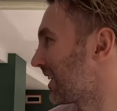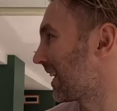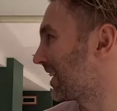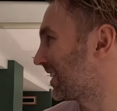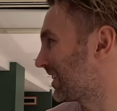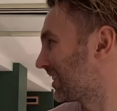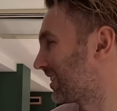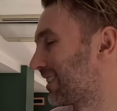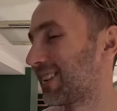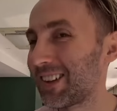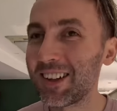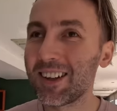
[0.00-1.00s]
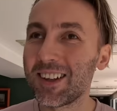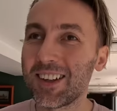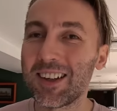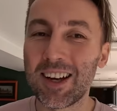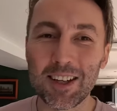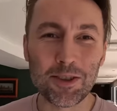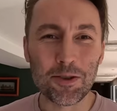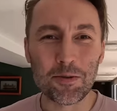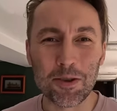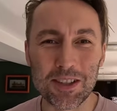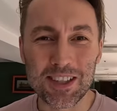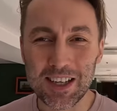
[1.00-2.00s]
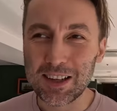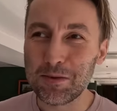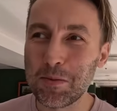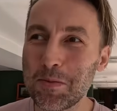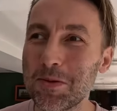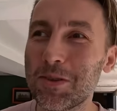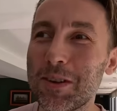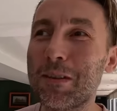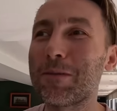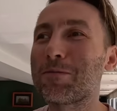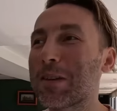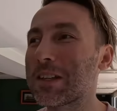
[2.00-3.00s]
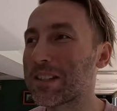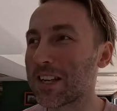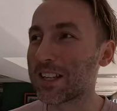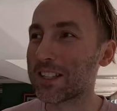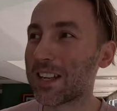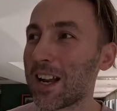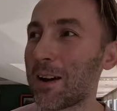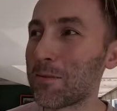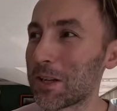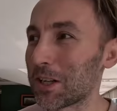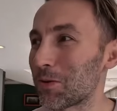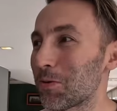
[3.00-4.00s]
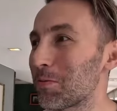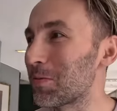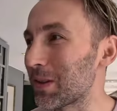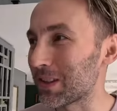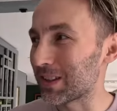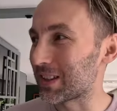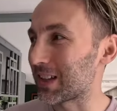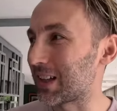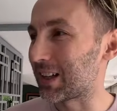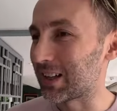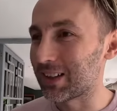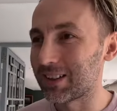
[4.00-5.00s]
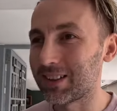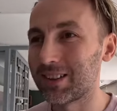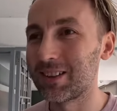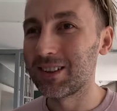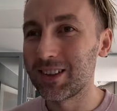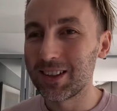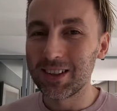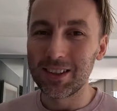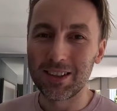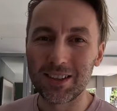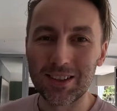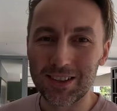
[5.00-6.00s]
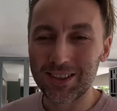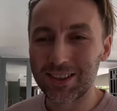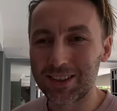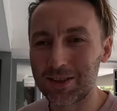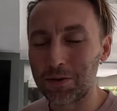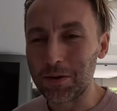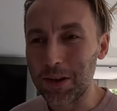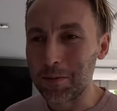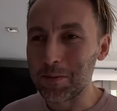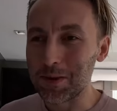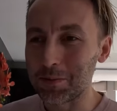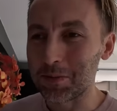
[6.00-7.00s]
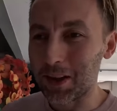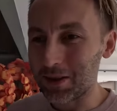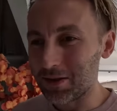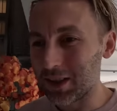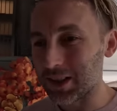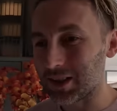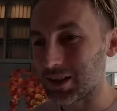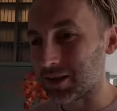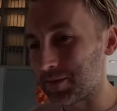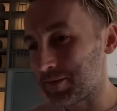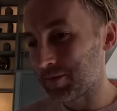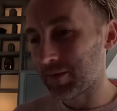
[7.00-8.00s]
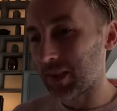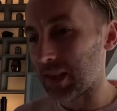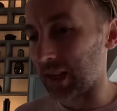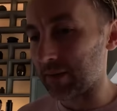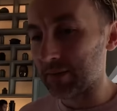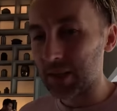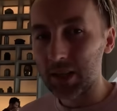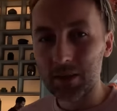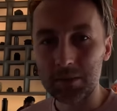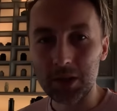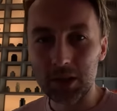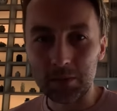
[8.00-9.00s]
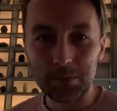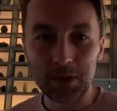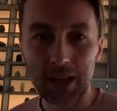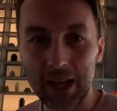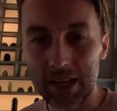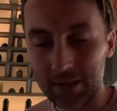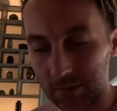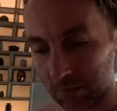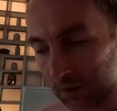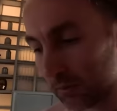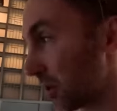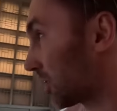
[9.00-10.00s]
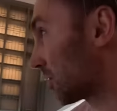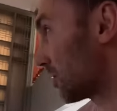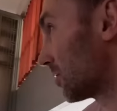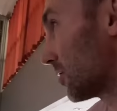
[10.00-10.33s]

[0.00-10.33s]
Hi. I don't know what to say to you, but I've been saying salam alaikum, but uh, it's not really a Muslim country, so yeah, I'm gonna plan what I'm gonna do.